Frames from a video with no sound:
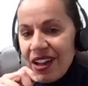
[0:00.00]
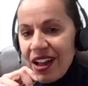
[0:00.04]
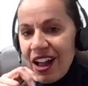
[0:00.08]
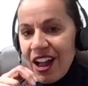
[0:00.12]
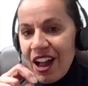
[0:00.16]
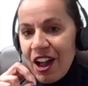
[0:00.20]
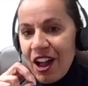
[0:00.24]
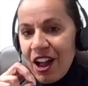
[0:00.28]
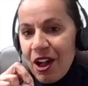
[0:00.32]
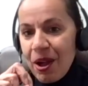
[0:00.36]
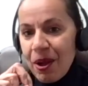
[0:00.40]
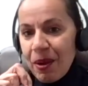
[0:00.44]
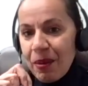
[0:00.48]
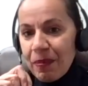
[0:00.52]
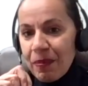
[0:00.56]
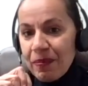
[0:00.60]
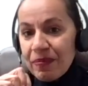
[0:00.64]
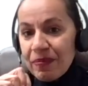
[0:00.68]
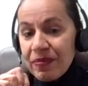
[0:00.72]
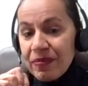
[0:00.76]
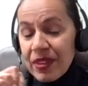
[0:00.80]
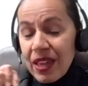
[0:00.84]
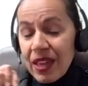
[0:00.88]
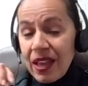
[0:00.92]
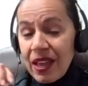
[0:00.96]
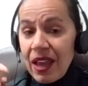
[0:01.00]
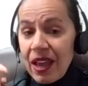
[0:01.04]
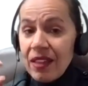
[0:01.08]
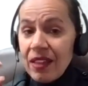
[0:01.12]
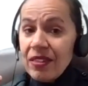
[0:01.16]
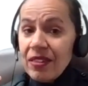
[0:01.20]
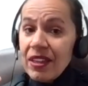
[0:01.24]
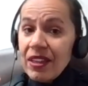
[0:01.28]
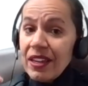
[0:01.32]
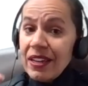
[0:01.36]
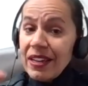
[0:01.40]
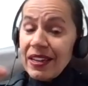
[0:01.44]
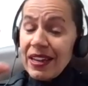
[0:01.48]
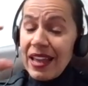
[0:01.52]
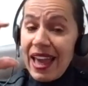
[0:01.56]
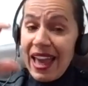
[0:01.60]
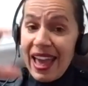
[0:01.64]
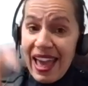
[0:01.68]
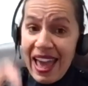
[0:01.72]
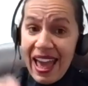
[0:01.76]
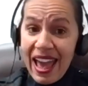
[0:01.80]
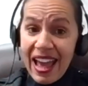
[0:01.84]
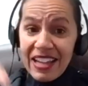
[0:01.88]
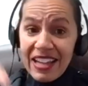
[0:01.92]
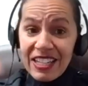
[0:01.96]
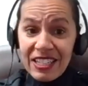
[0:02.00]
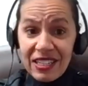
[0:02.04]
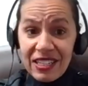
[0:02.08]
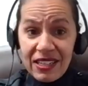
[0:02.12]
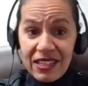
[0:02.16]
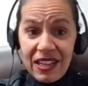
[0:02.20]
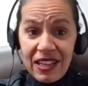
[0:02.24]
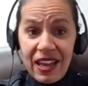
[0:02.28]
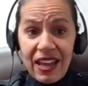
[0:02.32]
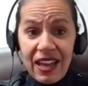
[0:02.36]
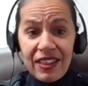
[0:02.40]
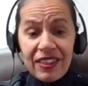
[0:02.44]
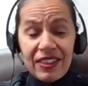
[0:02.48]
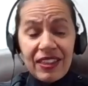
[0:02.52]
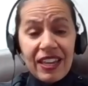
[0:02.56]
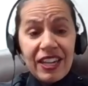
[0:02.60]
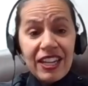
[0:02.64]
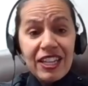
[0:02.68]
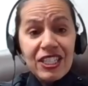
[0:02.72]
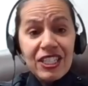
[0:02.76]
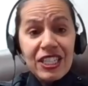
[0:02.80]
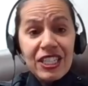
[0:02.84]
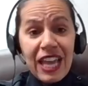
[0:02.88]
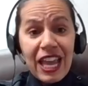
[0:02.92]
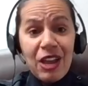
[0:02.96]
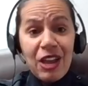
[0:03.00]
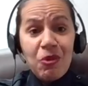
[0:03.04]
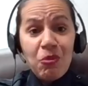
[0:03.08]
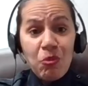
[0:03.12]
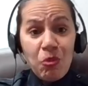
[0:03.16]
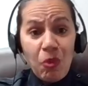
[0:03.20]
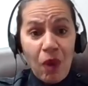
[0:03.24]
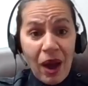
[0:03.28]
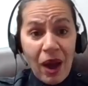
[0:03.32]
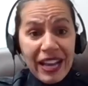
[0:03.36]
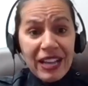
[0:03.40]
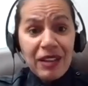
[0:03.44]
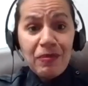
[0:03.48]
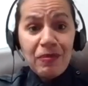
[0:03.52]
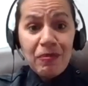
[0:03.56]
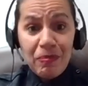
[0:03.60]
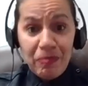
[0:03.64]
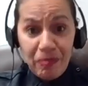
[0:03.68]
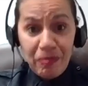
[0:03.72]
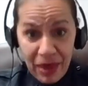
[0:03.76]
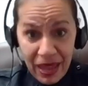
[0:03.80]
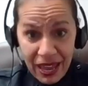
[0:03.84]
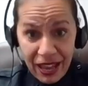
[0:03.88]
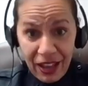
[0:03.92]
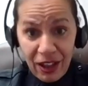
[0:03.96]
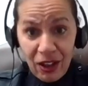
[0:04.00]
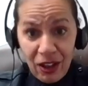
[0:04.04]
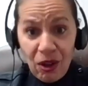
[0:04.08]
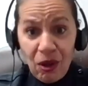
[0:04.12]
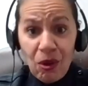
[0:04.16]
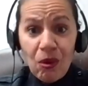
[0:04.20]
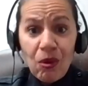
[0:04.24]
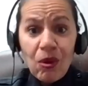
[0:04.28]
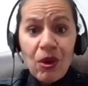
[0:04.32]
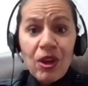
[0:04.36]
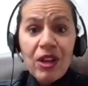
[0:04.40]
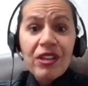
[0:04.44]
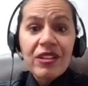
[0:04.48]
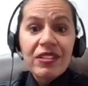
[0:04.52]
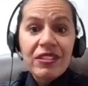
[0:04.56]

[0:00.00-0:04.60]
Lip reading: And then add to that it's a white male